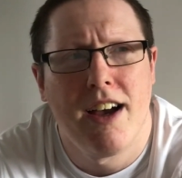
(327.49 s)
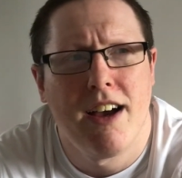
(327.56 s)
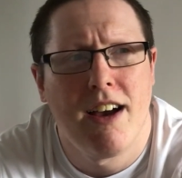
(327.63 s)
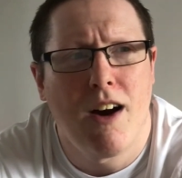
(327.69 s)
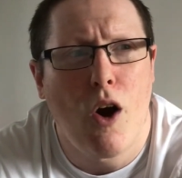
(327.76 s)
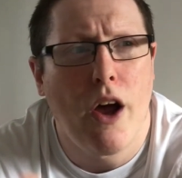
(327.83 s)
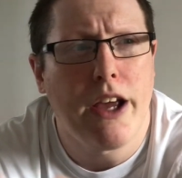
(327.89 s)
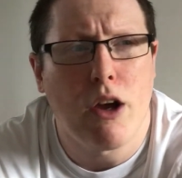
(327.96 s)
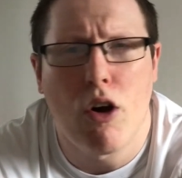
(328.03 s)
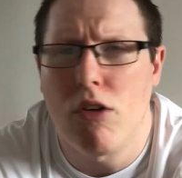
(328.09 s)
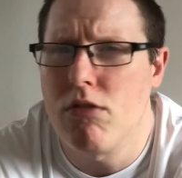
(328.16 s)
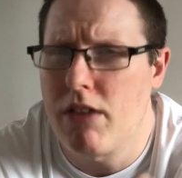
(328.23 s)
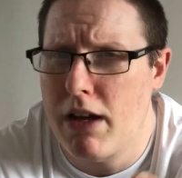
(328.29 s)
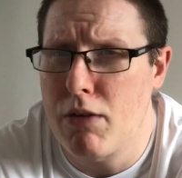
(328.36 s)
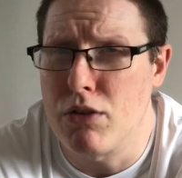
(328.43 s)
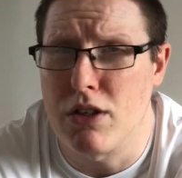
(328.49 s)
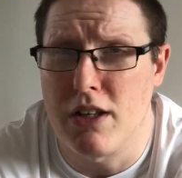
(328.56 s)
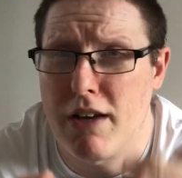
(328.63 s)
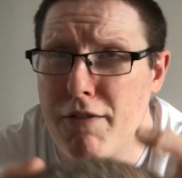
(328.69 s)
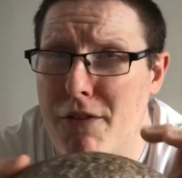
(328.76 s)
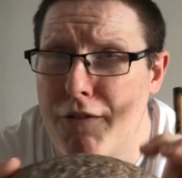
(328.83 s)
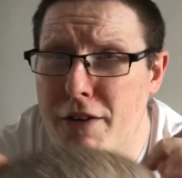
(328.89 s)
Icon, that was
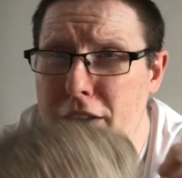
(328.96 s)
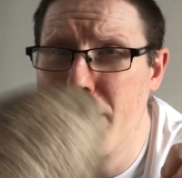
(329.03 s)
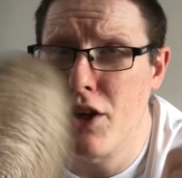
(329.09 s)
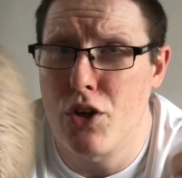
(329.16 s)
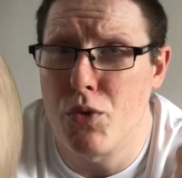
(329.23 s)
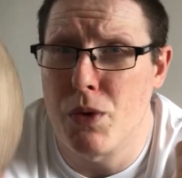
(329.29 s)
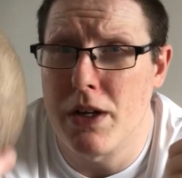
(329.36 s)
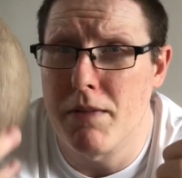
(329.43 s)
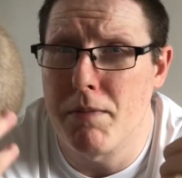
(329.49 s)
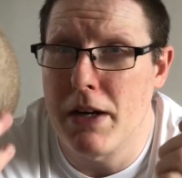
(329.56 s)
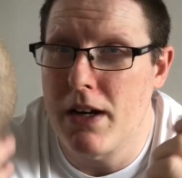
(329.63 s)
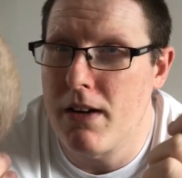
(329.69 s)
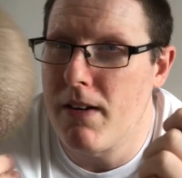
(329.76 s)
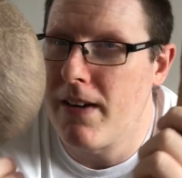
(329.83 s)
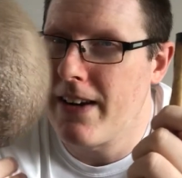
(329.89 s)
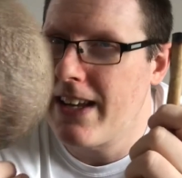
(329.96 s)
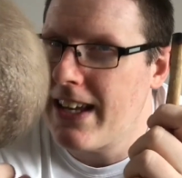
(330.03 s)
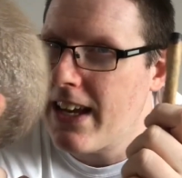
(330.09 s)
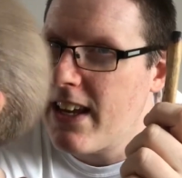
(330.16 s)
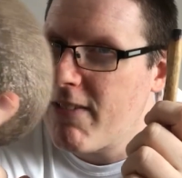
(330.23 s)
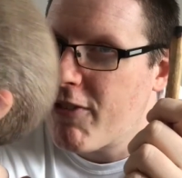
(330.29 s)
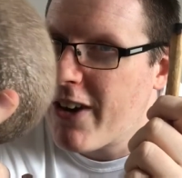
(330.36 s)
another very good one, but I didn't
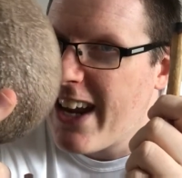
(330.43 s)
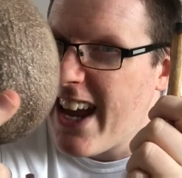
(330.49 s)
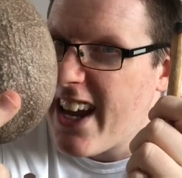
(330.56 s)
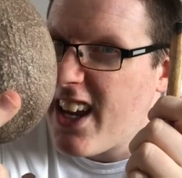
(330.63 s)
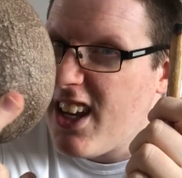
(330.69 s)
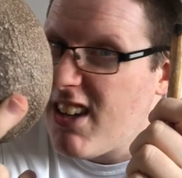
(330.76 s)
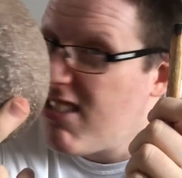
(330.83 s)
get a free egg.